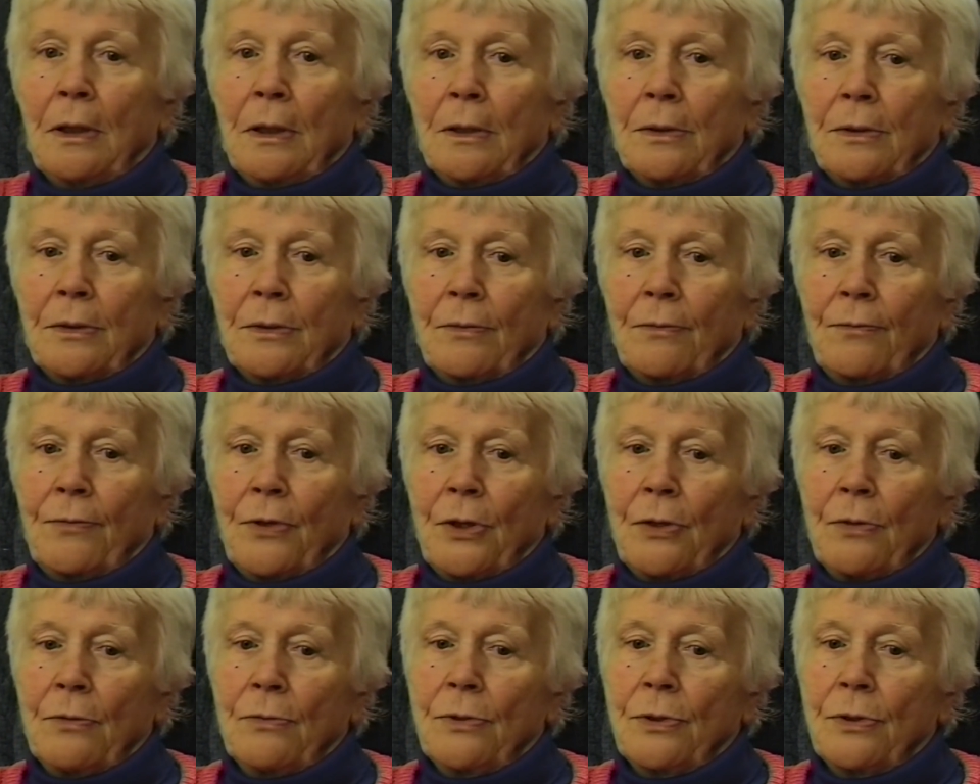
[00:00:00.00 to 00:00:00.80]
So
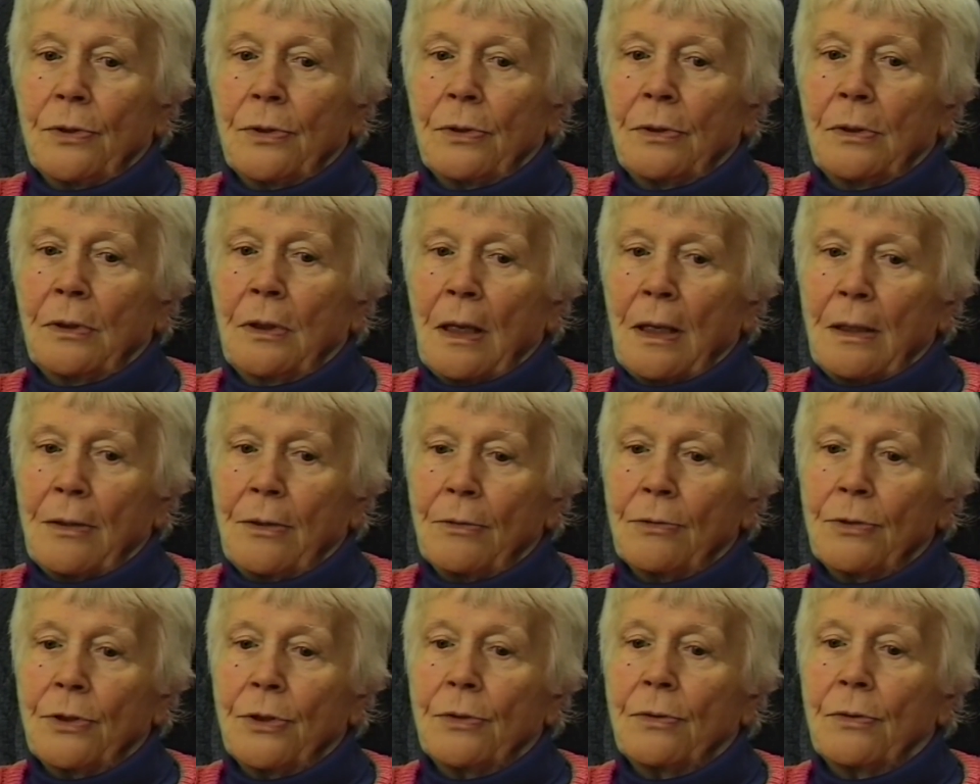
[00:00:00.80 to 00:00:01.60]
I
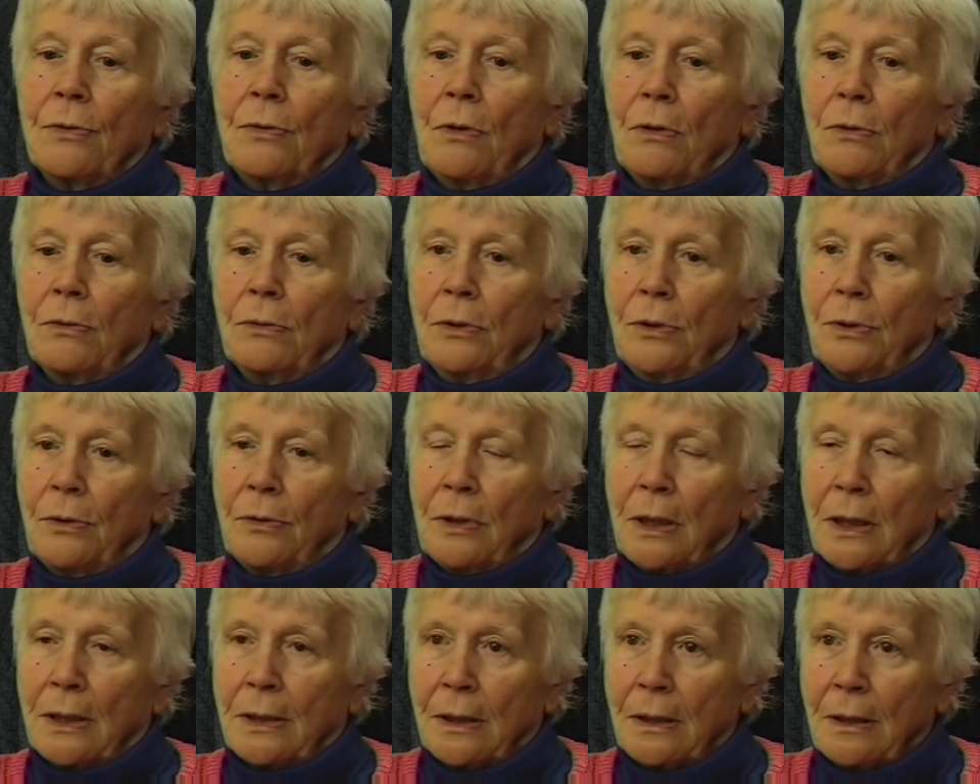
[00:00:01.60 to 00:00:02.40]
used to go to
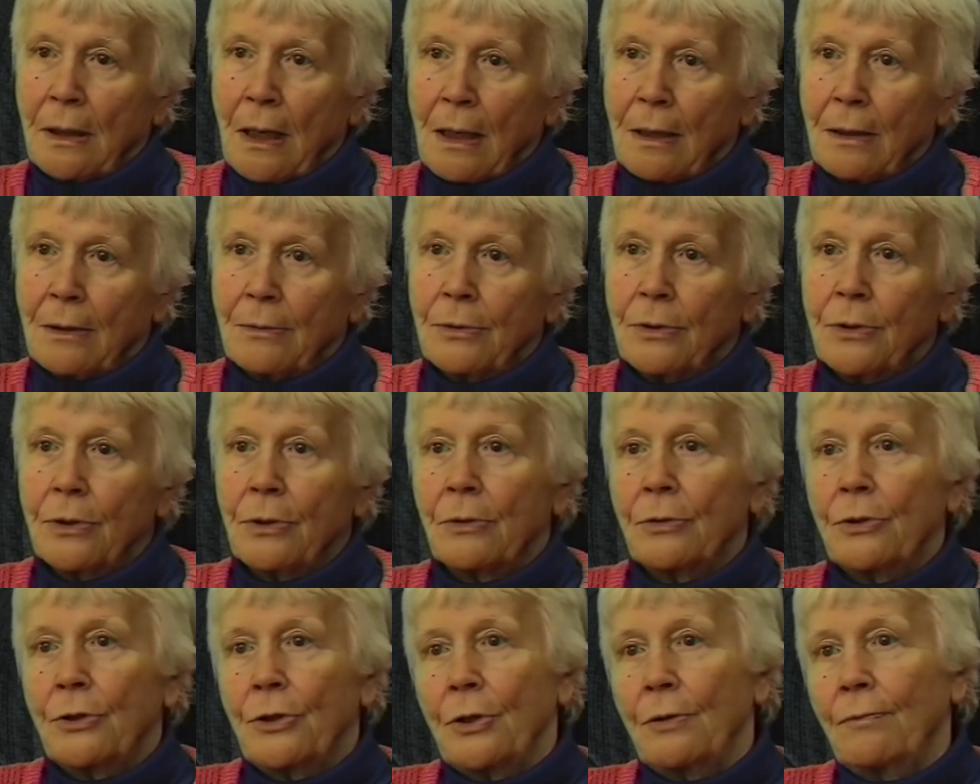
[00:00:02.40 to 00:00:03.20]
her house,
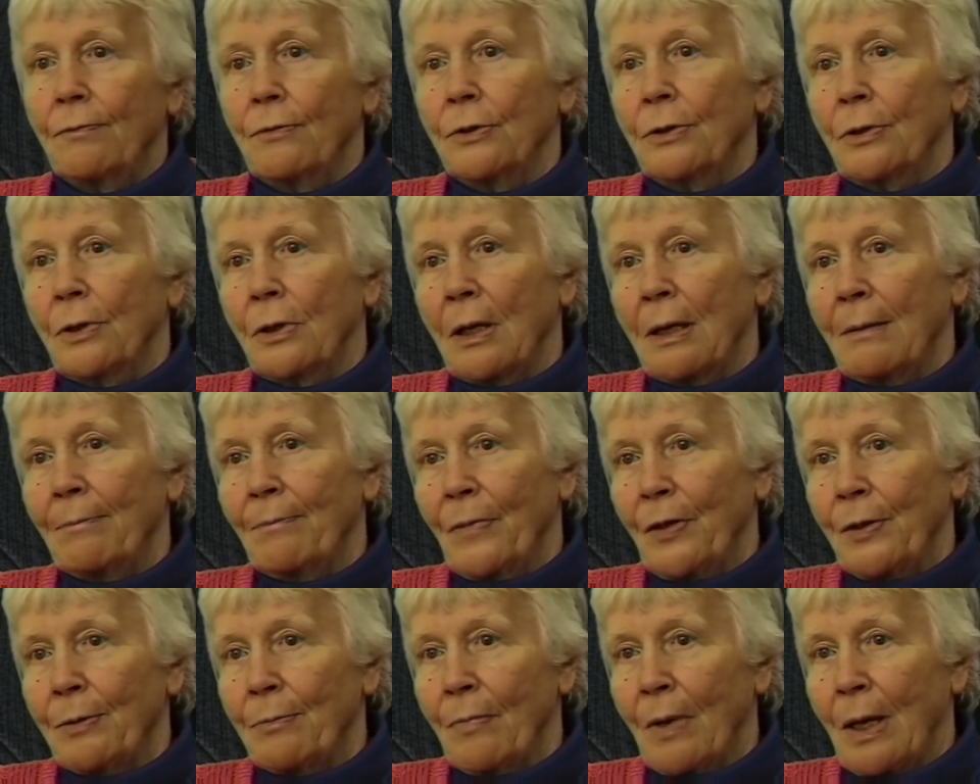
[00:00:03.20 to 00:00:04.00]
or she would
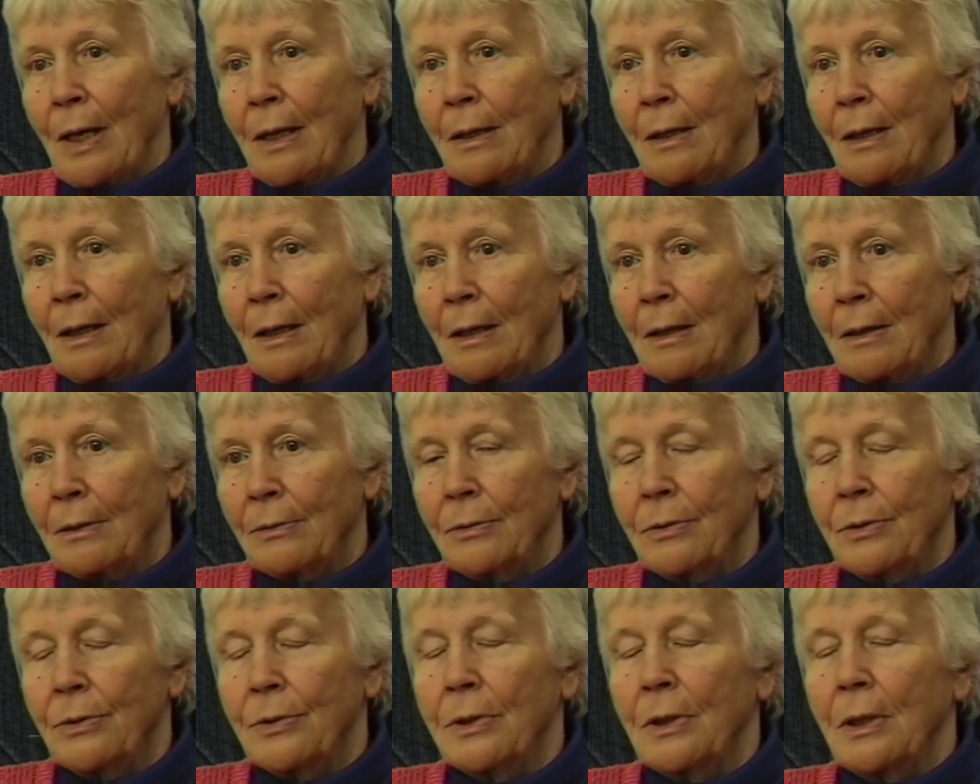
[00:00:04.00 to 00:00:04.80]
come to my
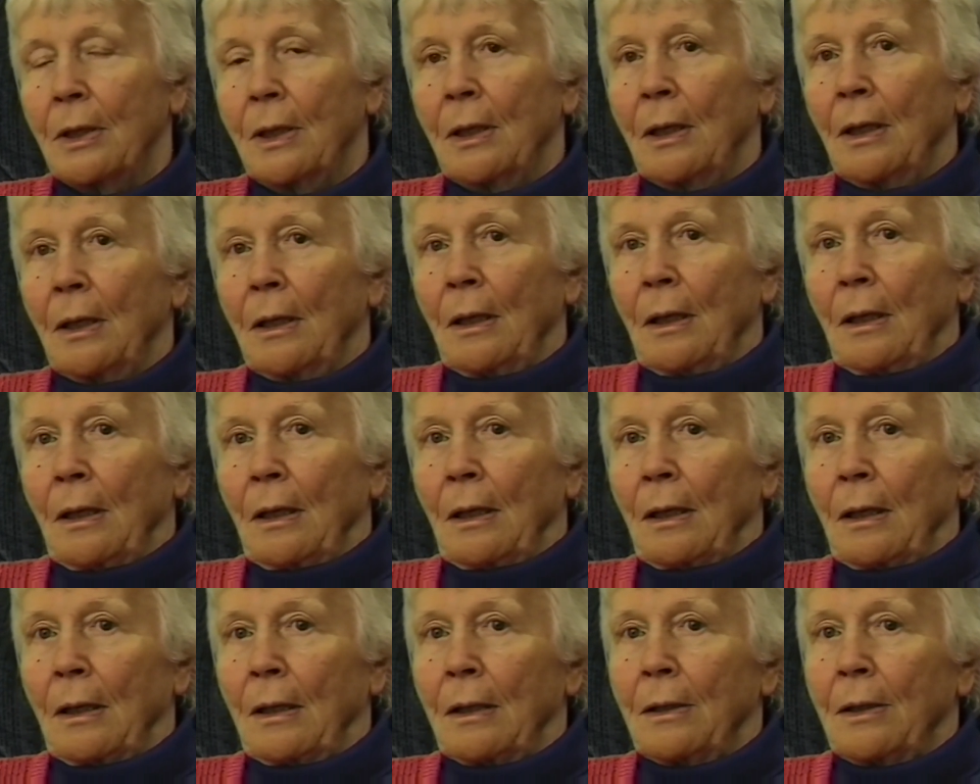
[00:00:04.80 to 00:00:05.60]
house
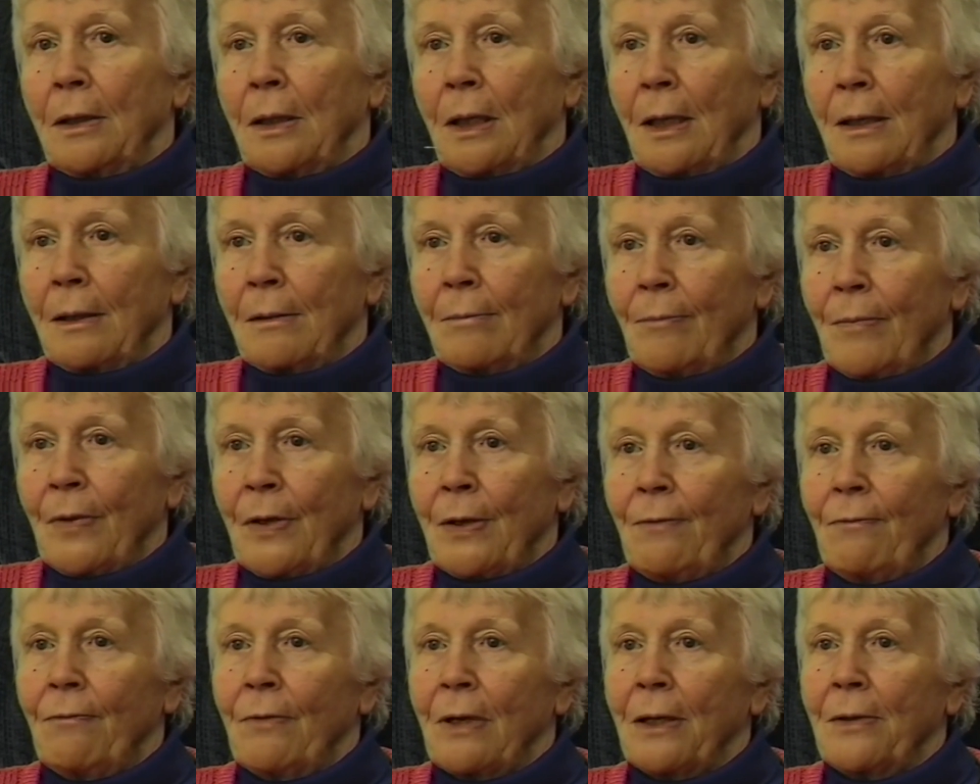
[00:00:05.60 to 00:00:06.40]
and tell
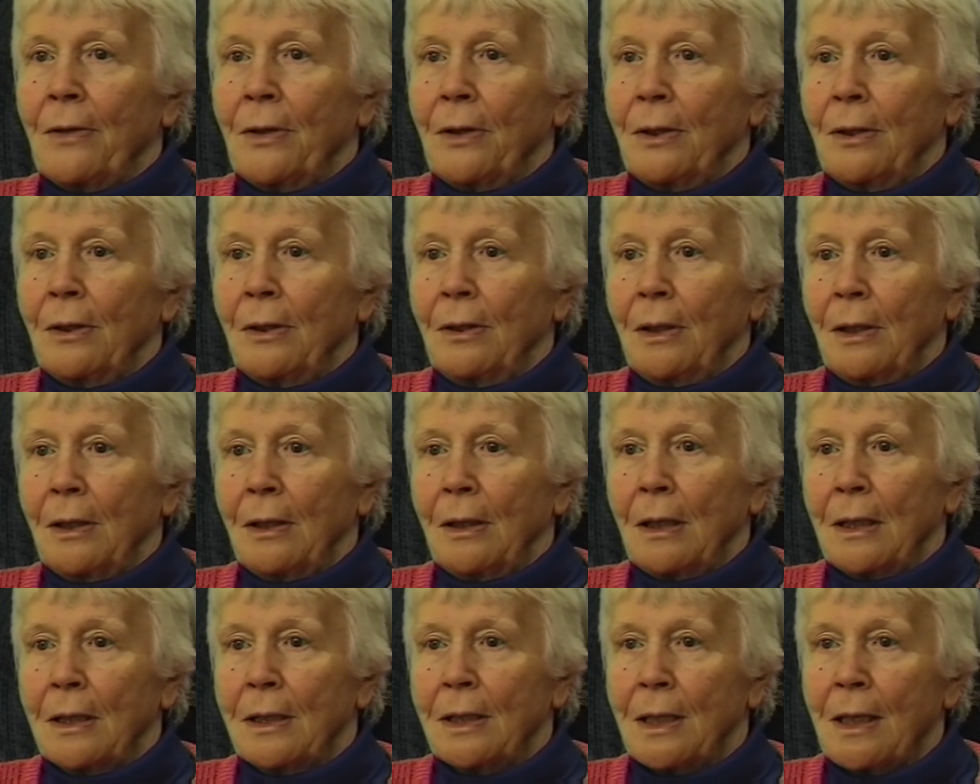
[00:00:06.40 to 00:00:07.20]
me what
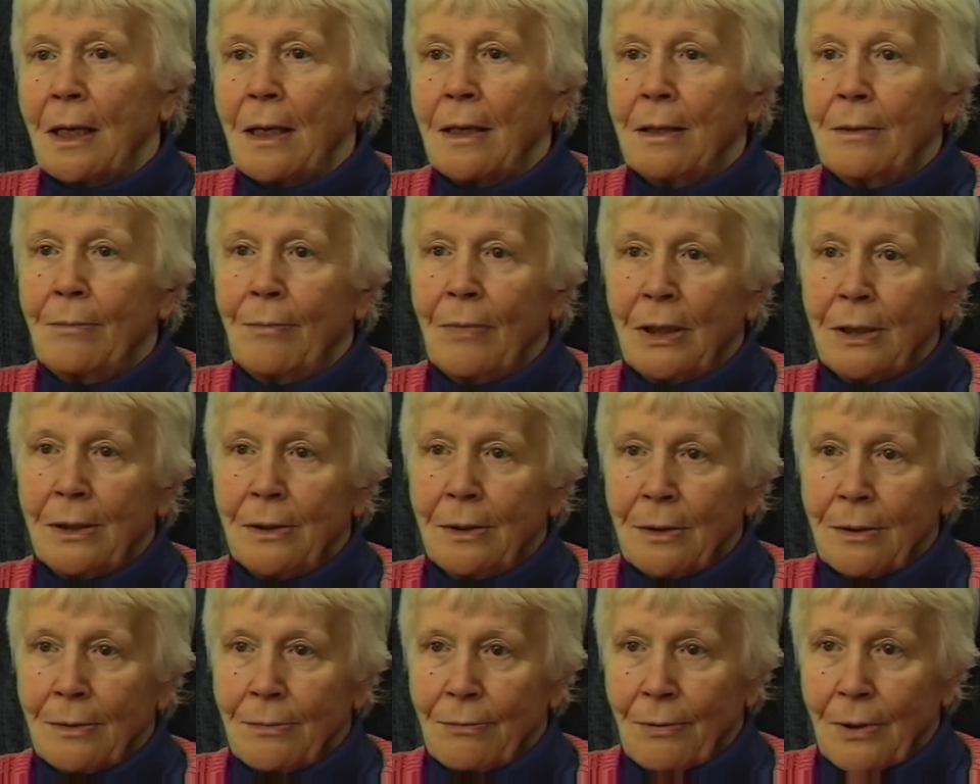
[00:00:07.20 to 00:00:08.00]
the
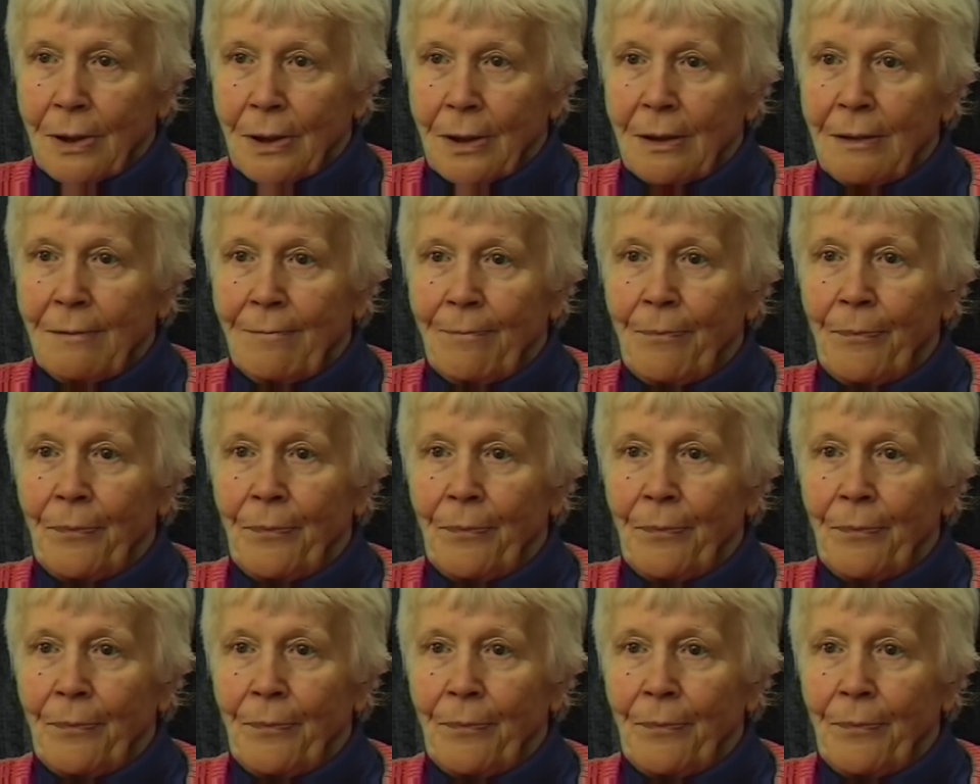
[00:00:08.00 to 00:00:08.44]
assignments were.